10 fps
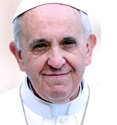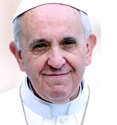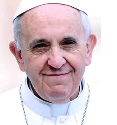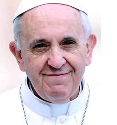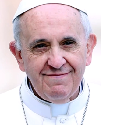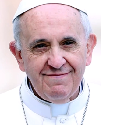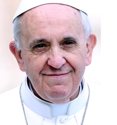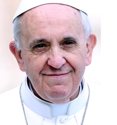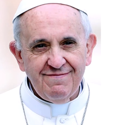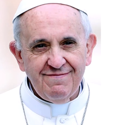
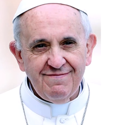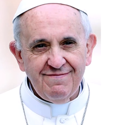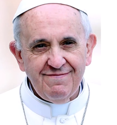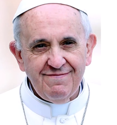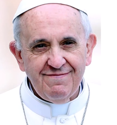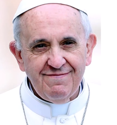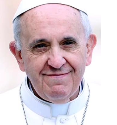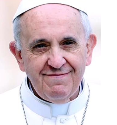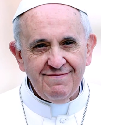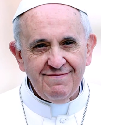
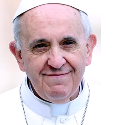No one is speaking in this clip.